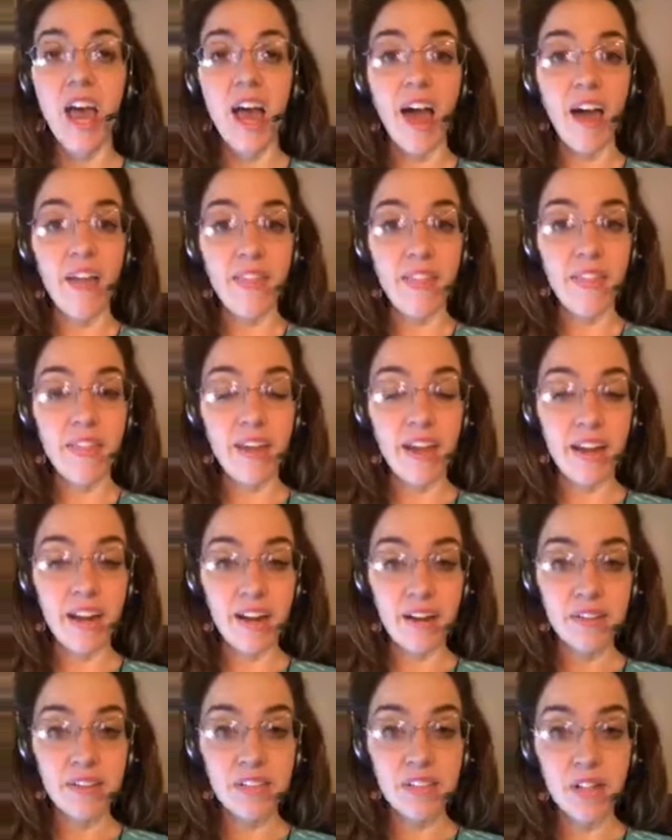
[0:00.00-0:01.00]
And then they
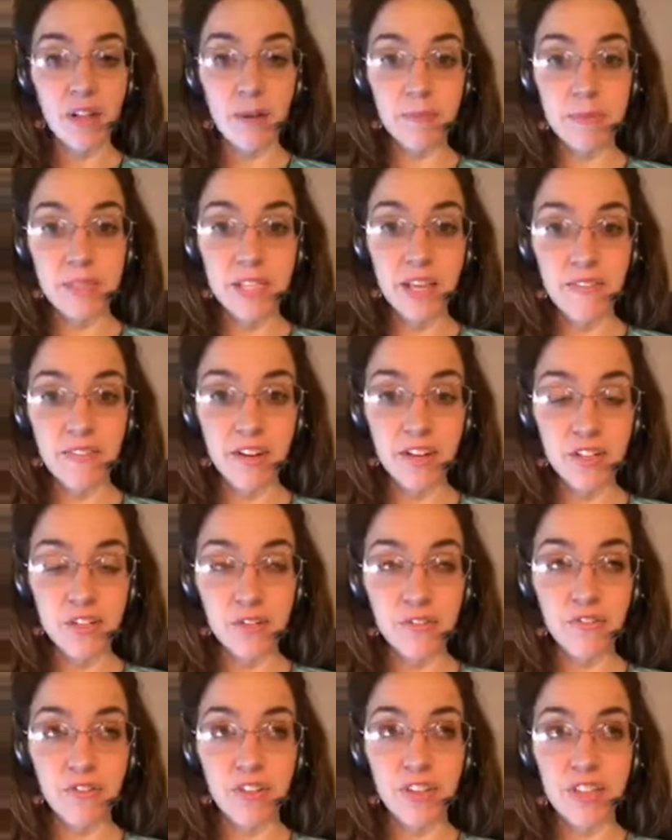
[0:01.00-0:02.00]
announced Club
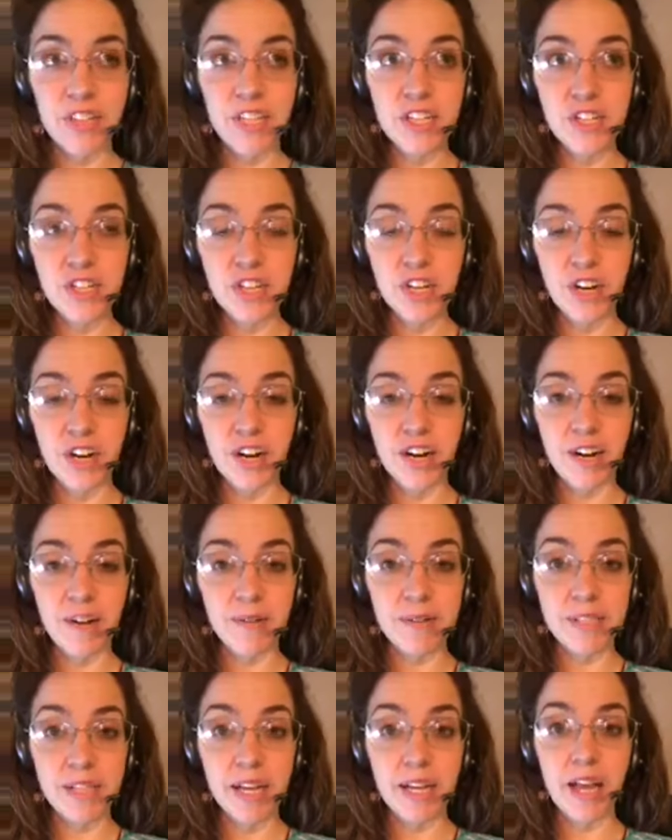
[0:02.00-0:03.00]
700 for this year, and I
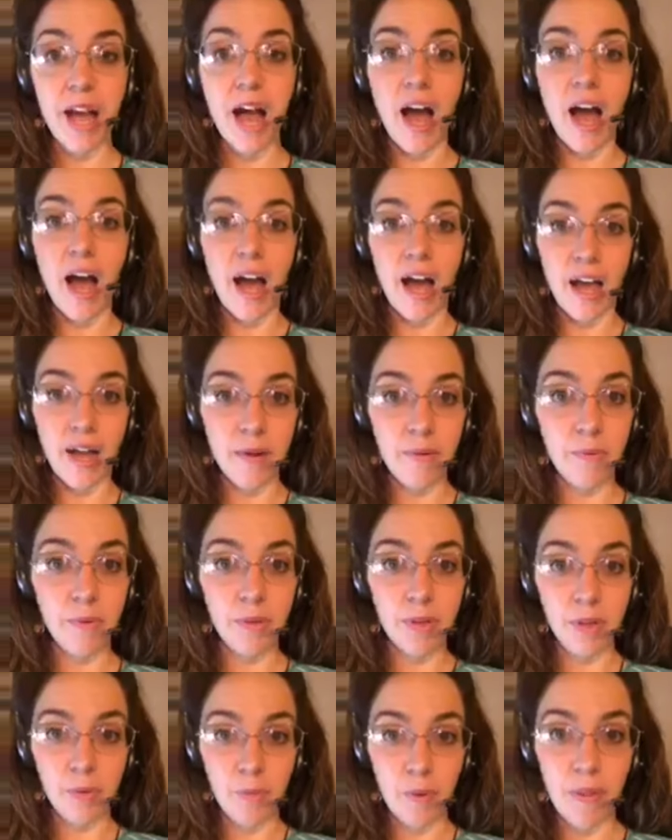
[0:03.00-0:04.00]
was like, I
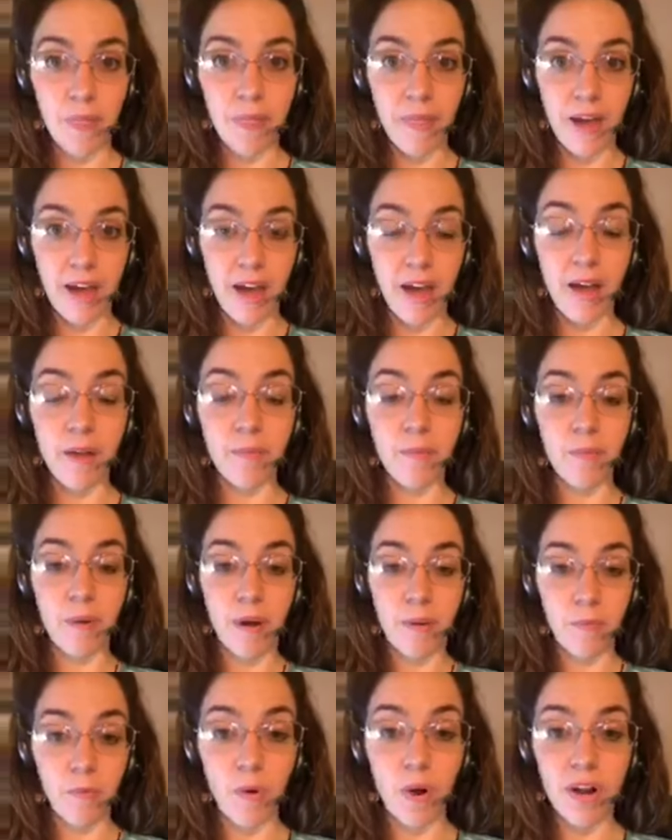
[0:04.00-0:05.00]
really want that.
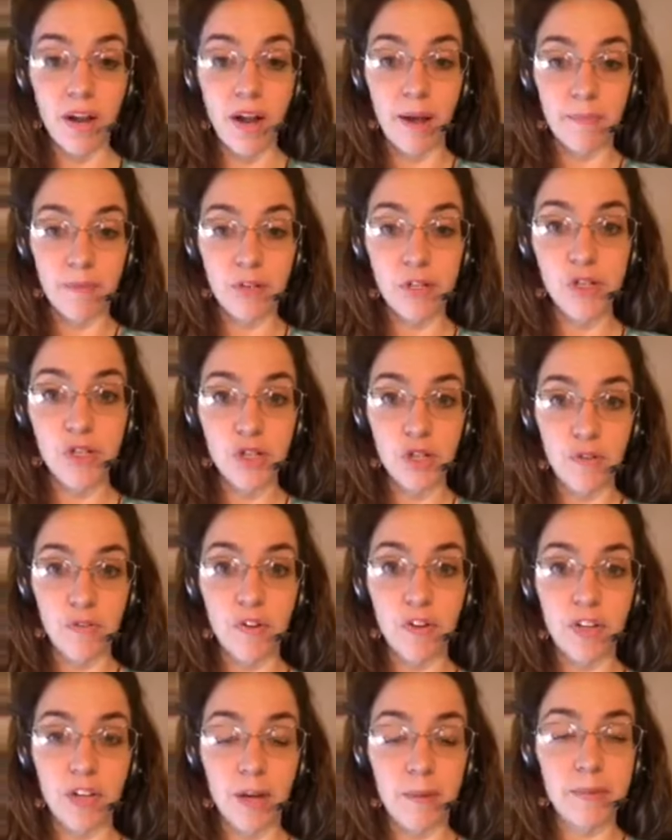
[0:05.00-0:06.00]
I'm going to shoot
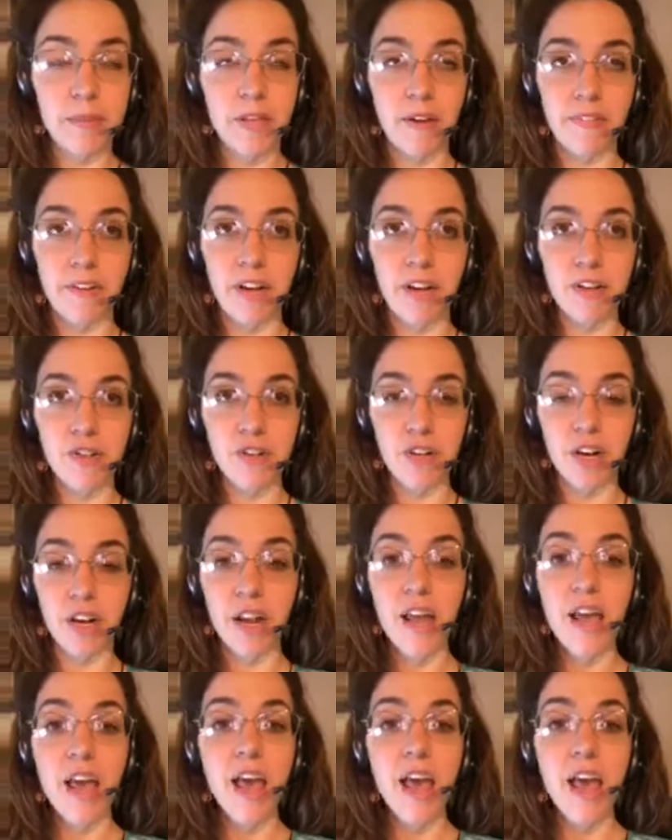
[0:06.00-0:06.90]
for Club 700.